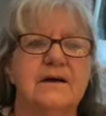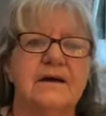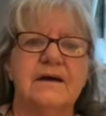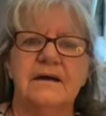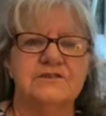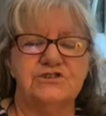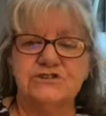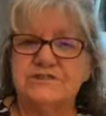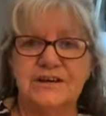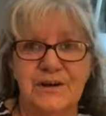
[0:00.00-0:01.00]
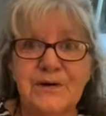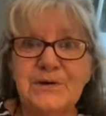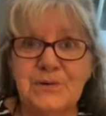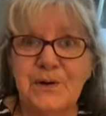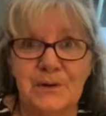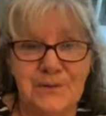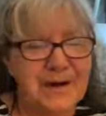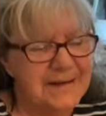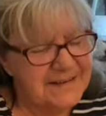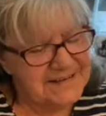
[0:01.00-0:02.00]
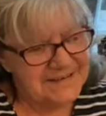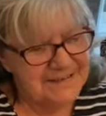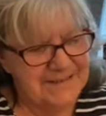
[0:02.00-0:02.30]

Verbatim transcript: And she said, "Are you all right?"